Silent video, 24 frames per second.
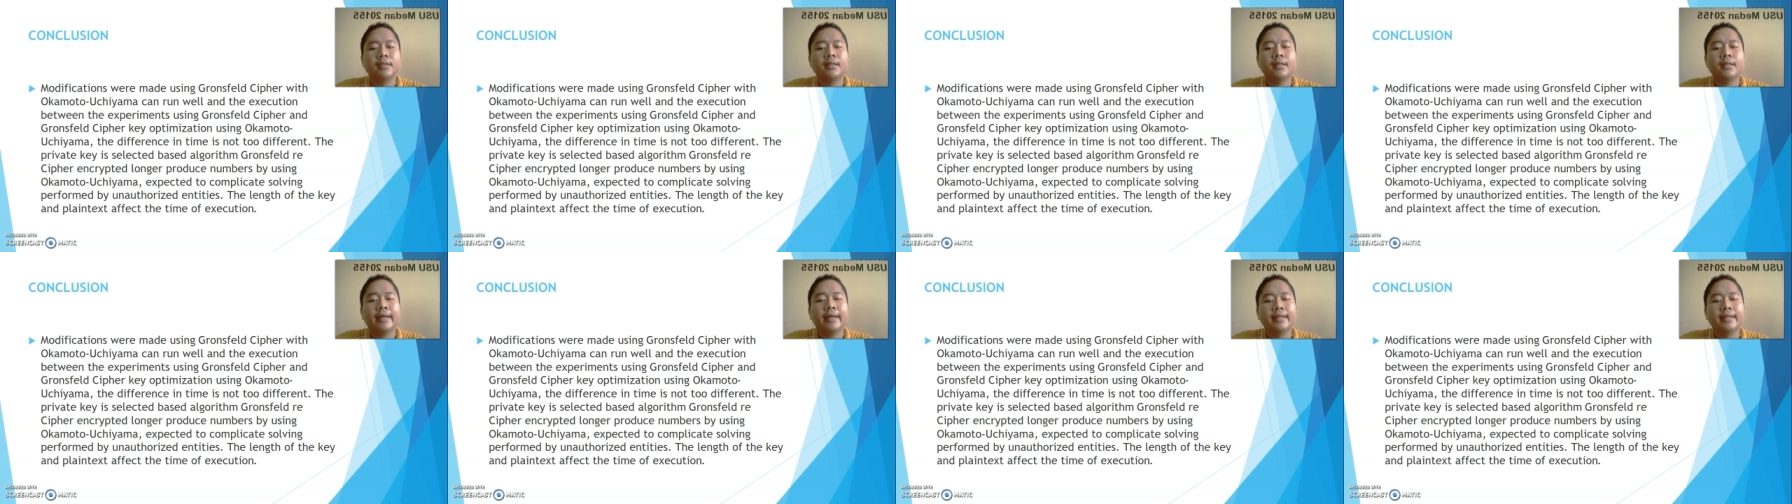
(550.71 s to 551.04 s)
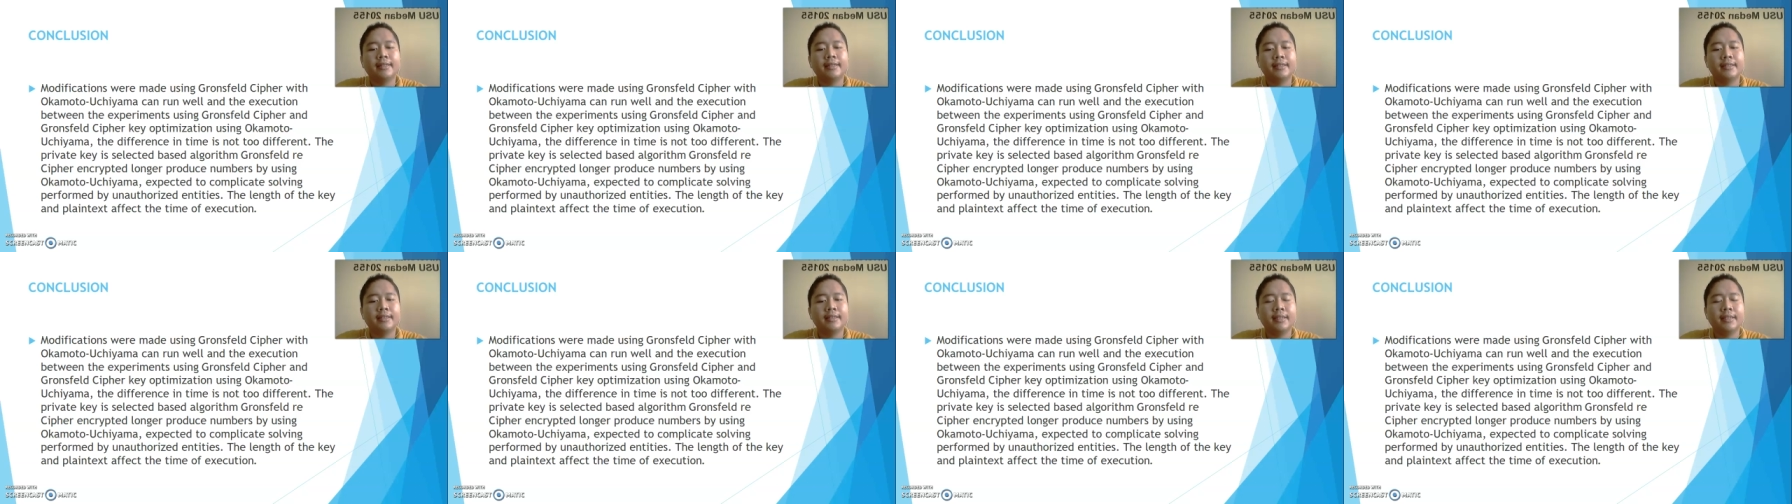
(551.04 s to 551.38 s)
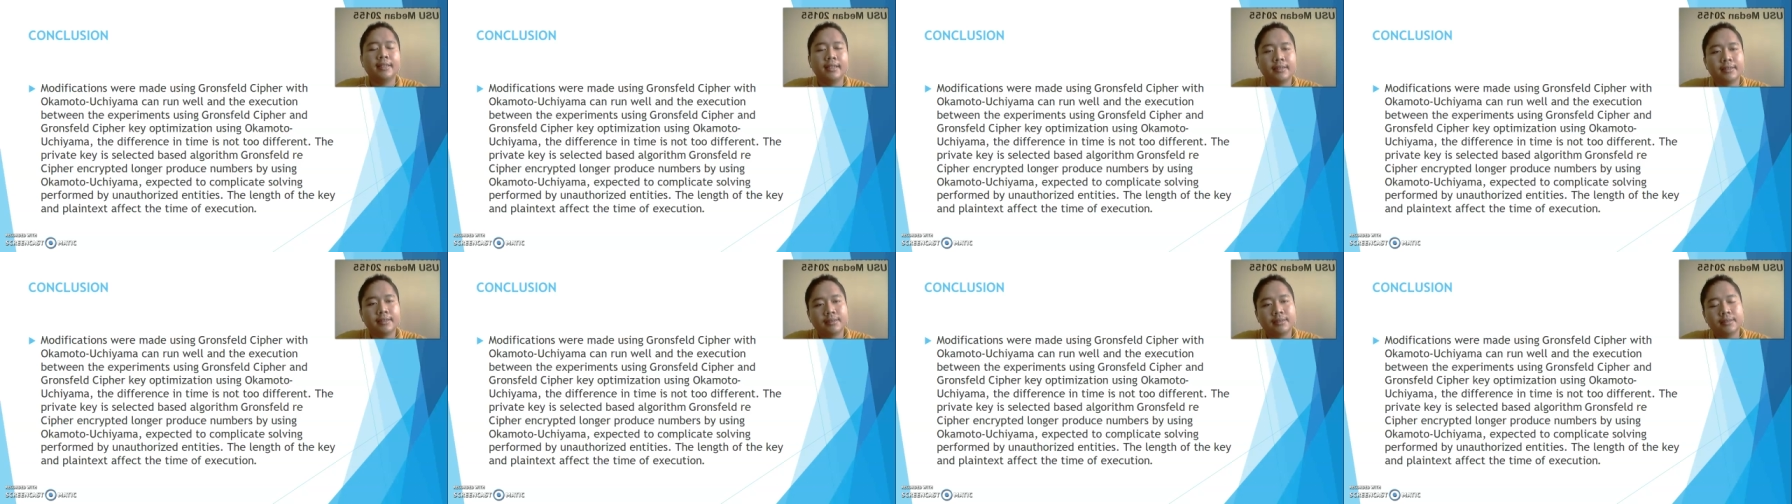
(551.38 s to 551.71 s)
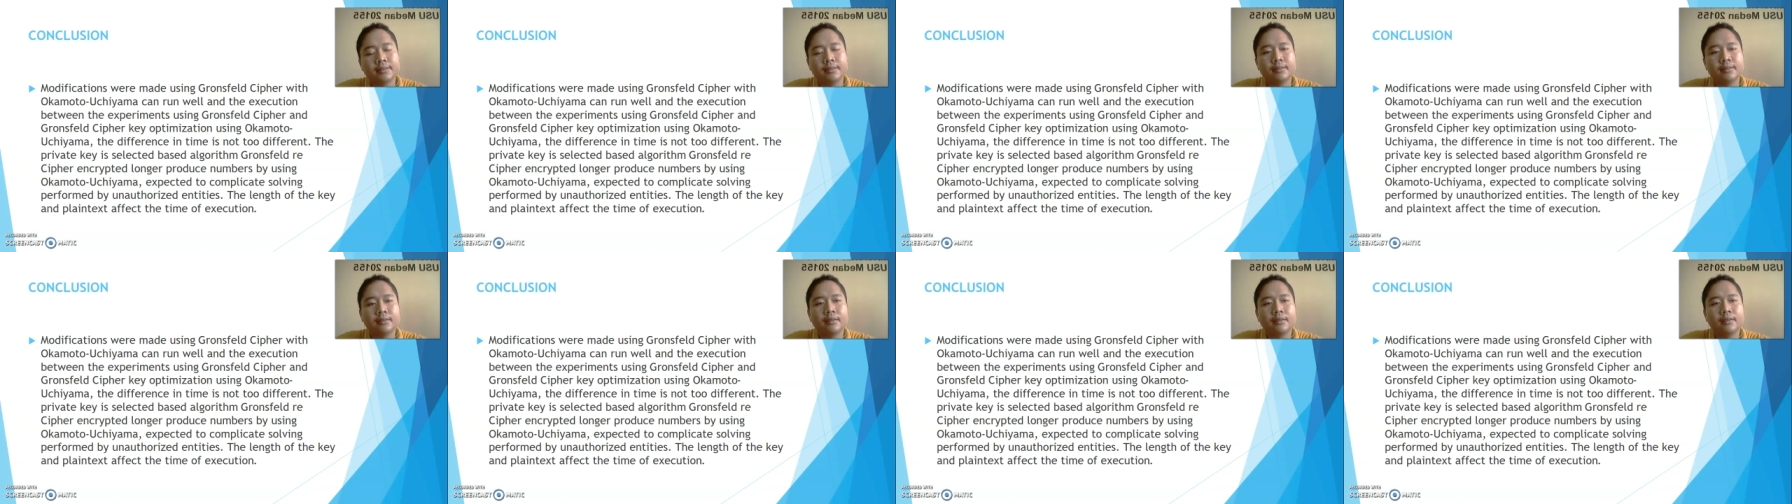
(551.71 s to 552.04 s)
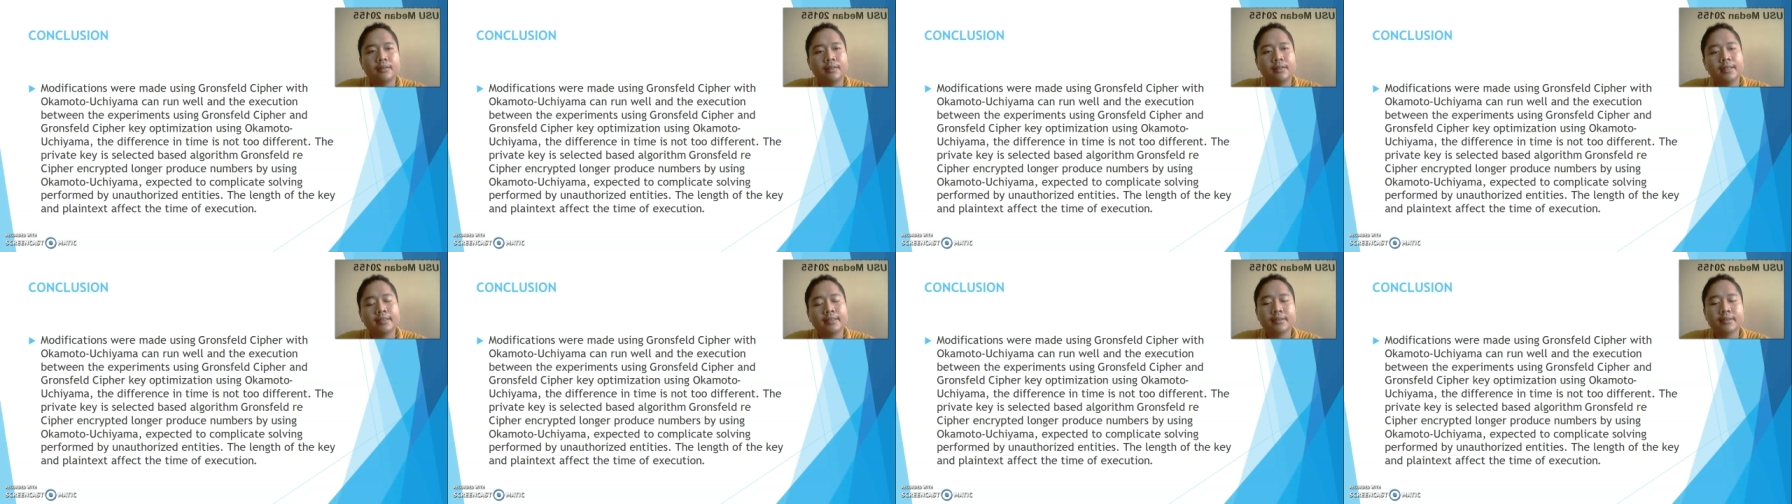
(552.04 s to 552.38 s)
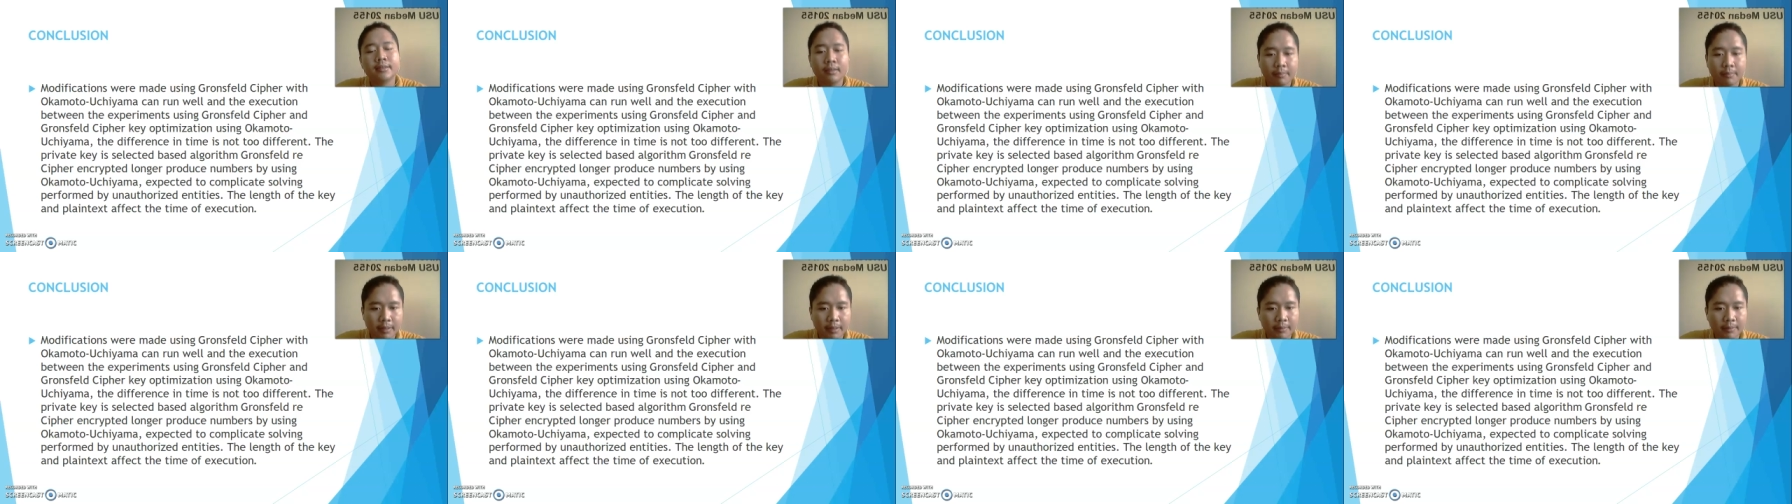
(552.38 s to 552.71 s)
entities. That's the
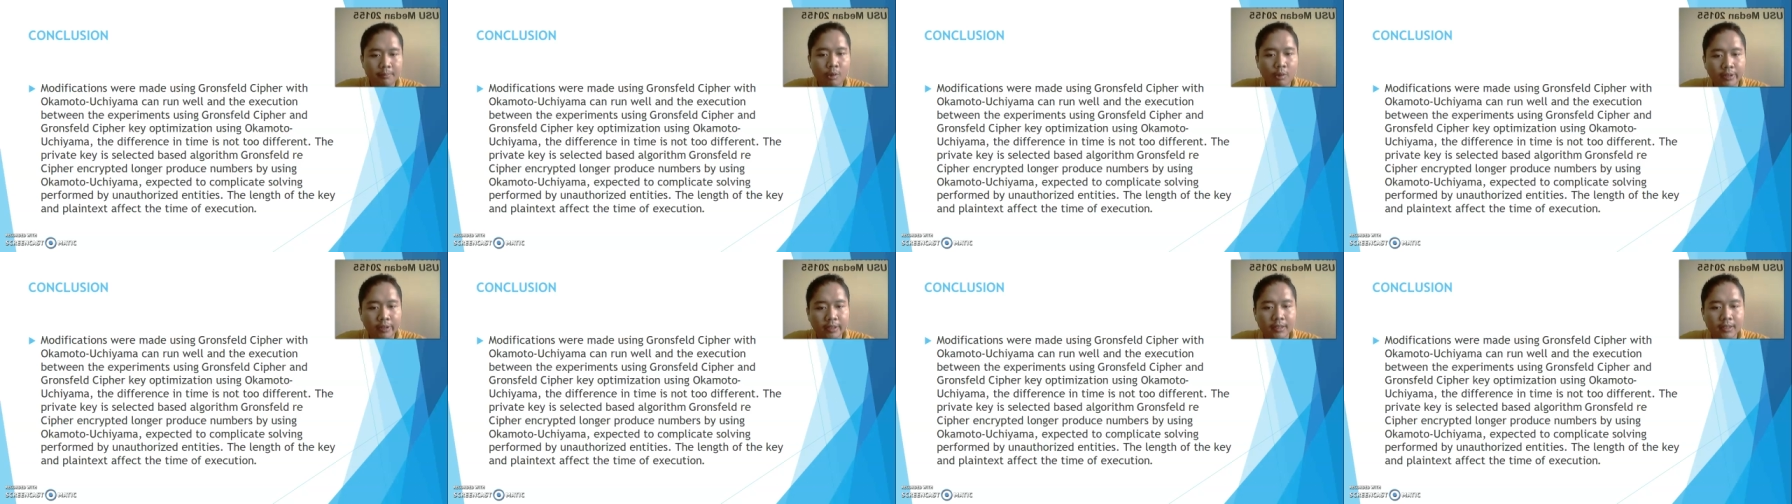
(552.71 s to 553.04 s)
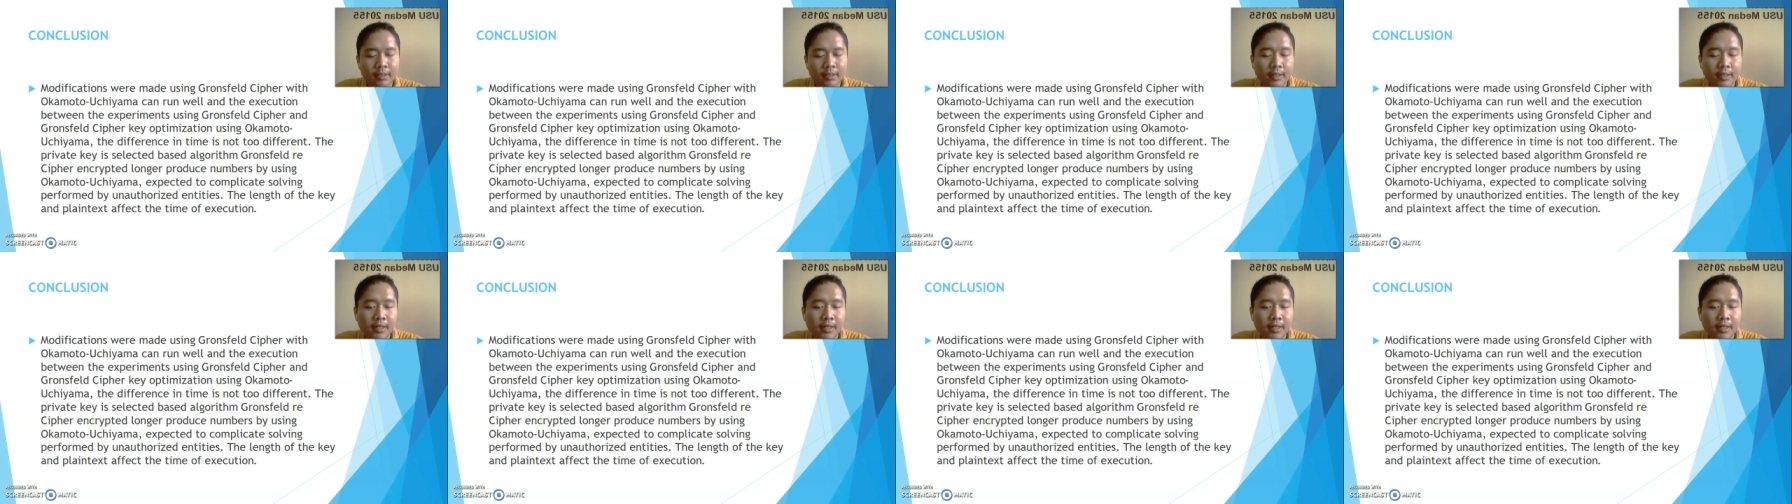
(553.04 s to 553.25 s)
main point.